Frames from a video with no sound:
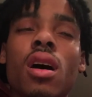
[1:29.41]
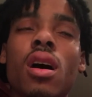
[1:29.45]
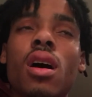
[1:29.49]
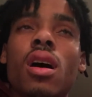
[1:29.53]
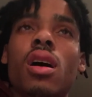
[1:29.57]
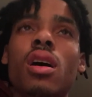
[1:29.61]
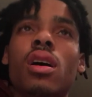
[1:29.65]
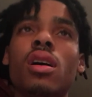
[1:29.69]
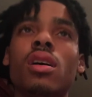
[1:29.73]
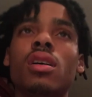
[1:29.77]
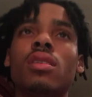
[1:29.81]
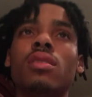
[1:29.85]

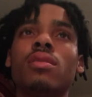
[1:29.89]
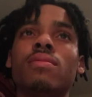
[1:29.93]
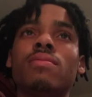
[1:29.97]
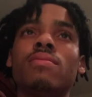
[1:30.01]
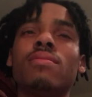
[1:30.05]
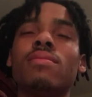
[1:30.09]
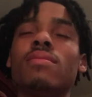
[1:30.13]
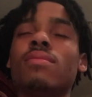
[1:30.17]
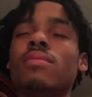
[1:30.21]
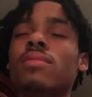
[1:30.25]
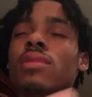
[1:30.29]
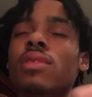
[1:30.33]

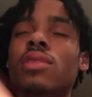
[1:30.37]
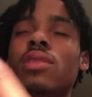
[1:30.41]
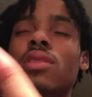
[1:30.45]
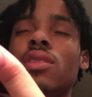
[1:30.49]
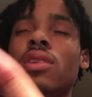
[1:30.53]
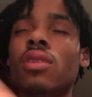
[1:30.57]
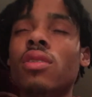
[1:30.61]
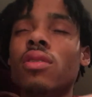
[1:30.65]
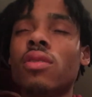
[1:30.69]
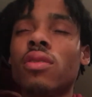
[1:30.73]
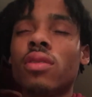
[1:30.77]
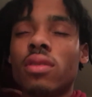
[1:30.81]
Um, you
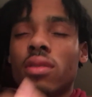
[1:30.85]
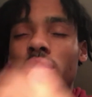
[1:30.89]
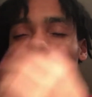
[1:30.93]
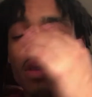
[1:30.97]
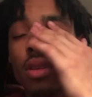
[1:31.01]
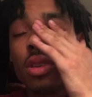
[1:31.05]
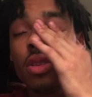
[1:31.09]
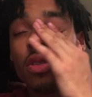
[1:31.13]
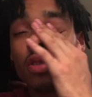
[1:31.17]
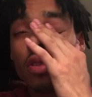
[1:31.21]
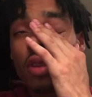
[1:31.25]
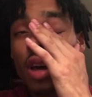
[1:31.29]
know,
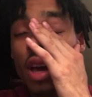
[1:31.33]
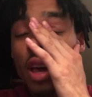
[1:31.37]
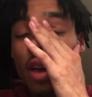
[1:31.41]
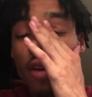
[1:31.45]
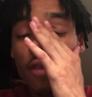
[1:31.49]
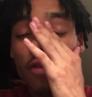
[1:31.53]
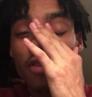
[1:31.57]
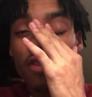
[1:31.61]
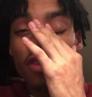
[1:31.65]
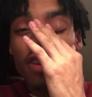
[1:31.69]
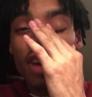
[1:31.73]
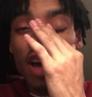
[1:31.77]
you
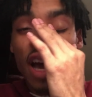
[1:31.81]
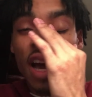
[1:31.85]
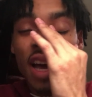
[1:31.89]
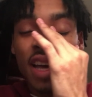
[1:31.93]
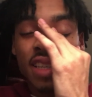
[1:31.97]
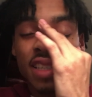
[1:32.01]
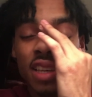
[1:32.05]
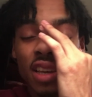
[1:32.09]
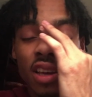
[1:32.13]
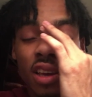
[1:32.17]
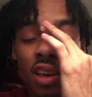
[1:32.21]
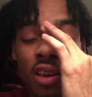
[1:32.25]
if you
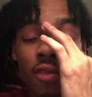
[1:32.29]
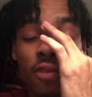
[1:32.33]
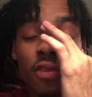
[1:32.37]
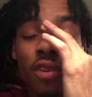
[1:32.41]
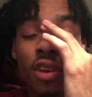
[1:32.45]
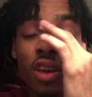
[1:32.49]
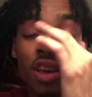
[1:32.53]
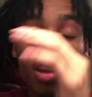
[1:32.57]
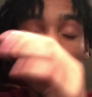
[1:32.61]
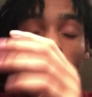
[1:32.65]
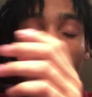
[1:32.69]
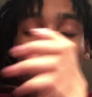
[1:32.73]
guys, if
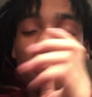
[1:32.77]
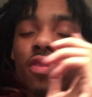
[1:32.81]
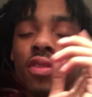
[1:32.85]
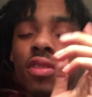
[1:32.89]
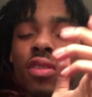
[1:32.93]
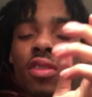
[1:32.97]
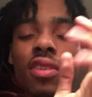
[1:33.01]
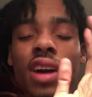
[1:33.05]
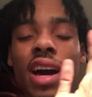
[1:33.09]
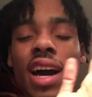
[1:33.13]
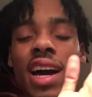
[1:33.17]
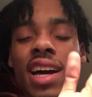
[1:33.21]
any of
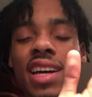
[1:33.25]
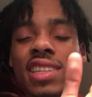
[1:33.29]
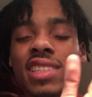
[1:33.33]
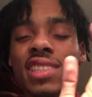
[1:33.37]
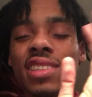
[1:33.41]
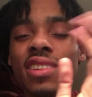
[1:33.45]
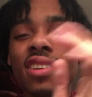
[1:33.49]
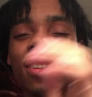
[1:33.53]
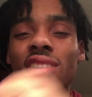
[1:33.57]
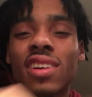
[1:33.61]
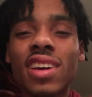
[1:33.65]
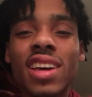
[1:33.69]
you guys
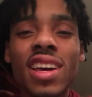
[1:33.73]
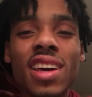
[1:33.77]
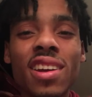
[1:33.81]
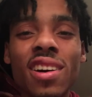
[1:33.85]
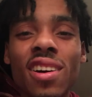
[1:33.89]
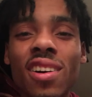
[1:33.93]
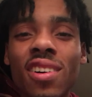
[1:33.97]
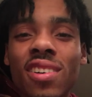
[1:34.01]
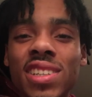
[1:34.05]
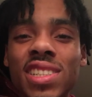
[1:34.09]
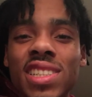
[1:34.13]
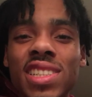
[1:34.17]
know Kid
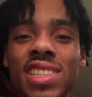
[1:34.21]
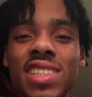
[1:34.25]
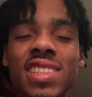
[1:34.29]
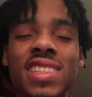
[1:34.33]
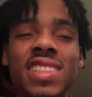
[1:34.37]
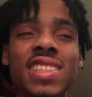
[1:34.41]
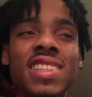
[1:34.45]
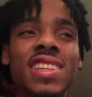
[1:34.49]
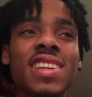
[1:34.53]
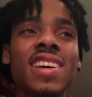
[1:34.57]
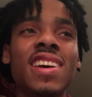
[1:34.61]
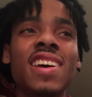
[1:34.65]

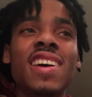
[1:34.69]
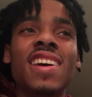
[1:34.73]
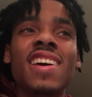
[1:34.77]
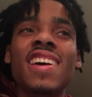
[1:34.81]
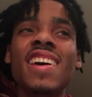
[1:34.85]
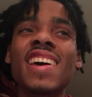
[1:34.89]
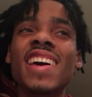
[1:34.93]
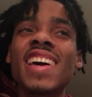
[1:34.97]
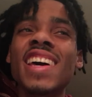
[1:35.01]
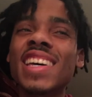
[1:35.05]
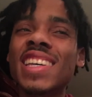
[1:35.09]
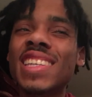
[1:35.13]
Ocean,
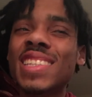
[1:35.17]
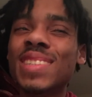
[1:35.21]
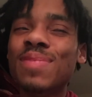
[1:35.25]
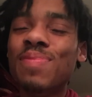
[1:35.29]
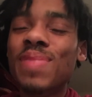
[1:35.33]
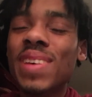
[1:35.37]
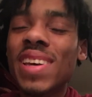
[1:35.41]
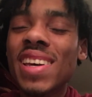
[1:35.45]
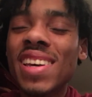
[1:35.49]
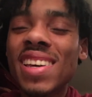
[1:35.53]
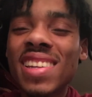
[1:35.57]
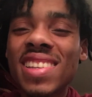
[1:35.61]
his
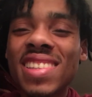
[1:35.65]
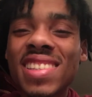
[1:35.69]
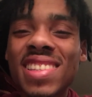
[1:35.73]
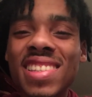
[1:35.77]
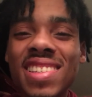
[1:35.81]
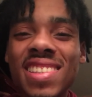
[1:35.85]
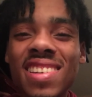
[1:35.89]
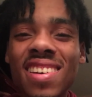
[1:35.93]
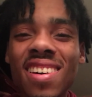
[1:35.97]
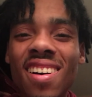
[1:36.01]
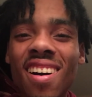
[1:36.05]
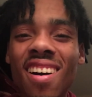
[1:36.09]

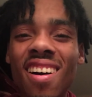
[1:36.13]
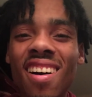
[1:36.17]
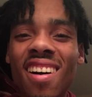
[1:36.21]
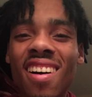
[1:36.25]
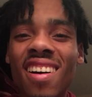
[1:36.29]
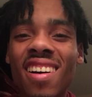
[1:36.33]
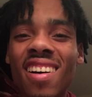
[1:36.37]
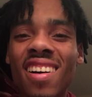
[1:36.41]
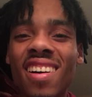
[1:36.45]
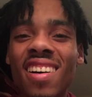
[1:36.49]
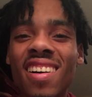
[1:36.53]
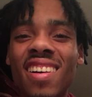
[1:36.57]
beats
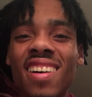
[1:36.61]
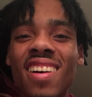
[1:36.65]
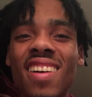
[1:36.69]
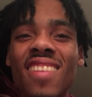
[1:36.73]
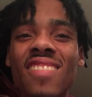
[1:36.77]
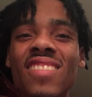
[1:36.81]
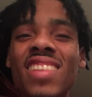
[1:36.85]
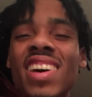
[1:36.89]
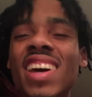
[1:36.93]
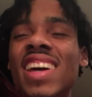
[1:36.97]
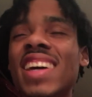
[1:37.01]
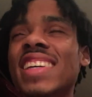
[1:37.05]
are
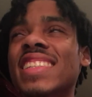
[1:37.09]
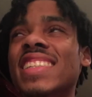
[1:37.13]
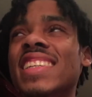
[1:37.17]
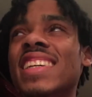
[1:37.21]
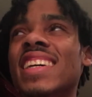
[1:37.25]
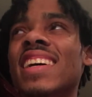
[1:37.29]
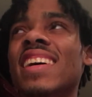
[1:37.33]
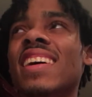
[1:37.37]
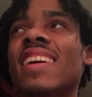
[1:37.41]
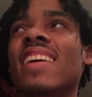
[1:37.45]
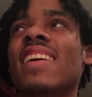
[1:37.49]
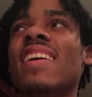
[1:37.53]

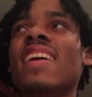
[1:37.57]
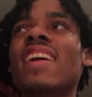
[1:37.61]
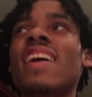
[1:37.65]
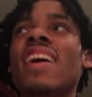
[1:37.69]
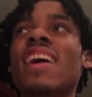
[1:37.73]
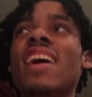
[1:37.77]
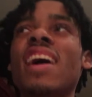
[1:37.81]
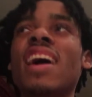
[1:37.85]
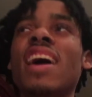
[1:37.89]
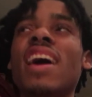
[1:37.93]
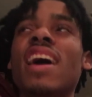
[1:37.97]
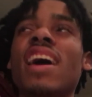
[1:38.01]
amazing,
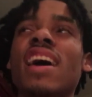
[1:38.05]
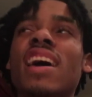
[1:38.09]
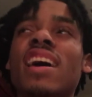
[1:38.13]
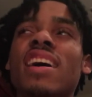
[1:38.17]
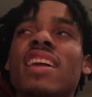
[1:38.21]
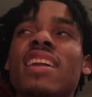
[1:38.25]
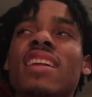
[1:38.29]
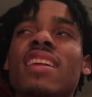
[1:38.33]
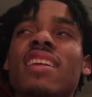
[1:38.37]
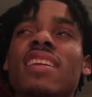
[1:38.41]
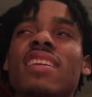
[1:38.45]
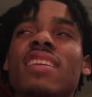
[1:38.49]

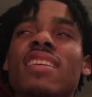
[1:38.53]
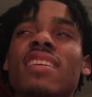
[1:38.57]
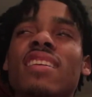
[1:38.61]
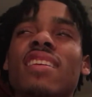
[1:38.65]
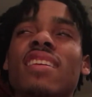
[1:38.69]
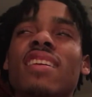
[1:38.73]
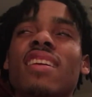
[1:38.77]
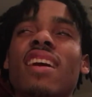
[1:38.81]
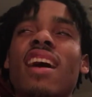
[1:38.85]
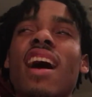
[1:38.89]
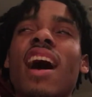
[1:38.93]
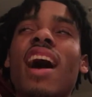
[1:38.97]
and
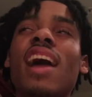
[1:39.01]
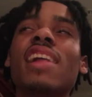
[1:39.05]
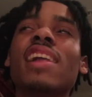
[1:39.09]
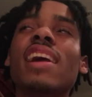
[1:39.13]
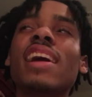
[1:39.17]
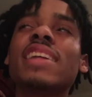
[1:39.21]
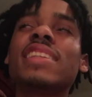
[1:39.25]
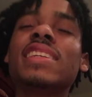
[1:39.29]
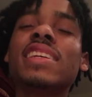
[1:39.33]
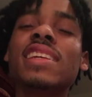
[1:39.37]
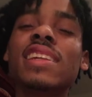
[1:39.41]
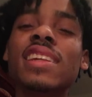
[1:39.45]
I
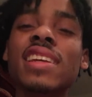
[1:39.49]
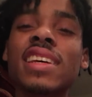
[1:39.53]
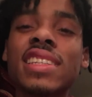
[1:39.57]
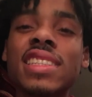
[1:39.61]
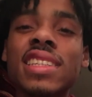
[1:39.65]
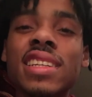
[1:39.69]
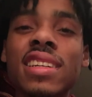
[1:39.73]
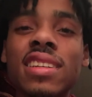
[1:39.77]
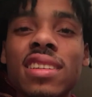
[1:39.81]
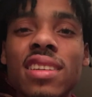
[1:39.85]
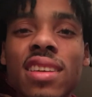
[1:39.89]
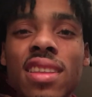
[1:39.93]
like to
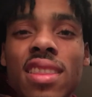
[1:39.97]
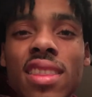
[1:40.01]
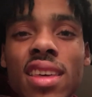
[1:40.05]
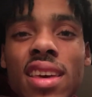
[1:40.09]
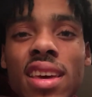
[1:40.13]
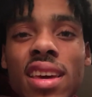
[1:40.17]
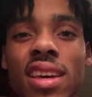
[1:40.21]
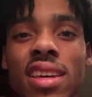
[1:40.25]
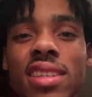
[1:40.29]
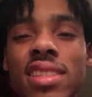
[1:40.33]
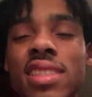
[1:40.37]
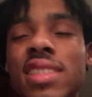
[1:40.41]
listen to
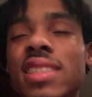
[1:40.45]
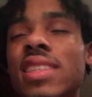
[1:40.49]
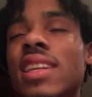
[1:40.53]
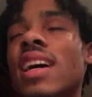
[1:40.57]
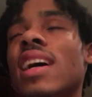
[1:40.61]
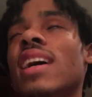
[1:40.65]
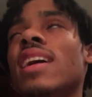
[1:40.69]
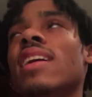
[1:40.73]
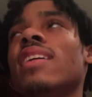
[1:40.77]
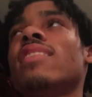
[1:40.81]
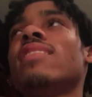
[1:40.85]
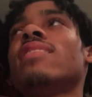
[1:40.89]
things
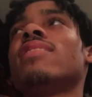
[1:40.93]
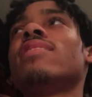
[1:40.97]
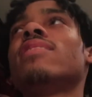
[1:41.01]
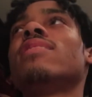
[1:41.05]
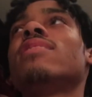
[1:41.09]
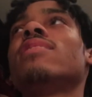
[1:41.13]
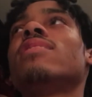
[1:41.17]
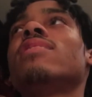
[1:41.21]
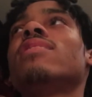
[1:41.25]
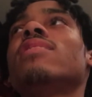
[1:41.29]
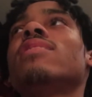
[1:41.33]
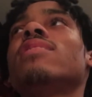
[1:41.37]
that
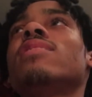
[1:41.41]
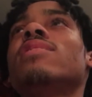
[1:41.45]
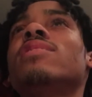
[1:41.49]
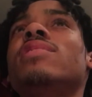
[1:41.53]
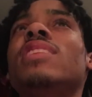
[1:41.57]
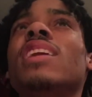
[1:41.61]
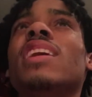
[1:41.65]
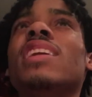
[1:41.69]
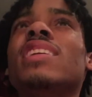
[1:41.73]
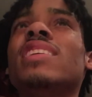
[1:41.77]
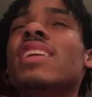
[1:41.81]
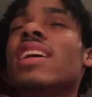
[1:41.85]

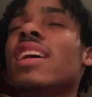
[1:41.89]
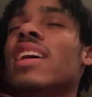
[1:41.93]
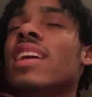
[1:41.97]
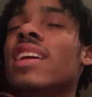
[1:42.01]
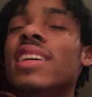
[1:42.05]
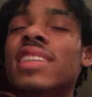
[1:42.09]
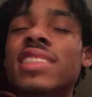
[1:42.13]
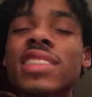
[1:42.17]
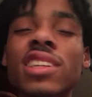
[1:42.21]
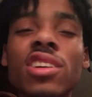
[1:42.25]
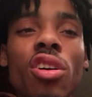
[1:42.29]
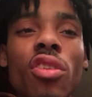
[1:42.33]
does it
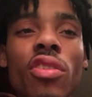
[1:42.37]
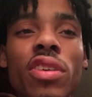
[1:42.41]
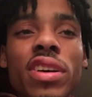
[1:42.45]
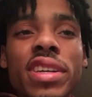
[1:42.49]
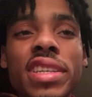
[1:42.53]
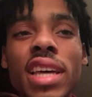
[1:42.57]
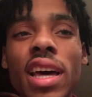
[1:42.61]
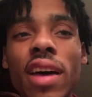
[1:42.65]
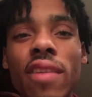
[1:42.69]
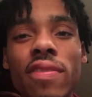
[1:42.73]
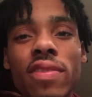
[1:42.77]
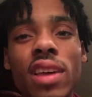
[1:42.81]
doesn't
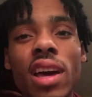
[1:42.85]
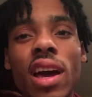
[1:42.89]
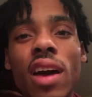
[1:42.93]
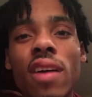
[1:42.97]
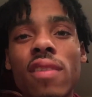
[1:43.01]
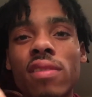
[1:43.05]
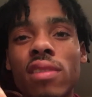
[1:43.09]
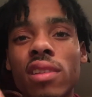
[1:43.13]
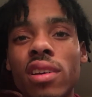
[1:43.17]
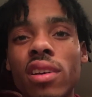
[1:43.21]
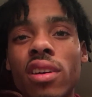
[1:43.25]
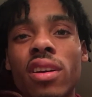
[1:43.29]
always have to
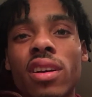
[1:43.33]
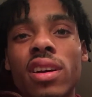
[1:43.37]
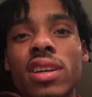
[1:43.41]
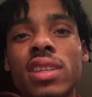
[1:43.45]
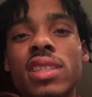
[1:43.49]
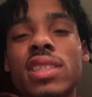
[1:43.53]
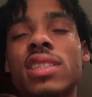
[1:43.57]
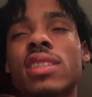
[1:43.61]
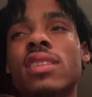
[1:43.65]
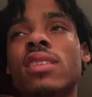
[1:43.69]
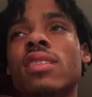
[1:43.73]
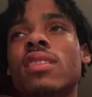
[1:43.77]
have
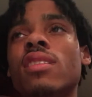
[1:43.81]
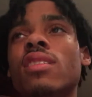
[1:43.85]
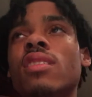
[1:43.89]
lyrics,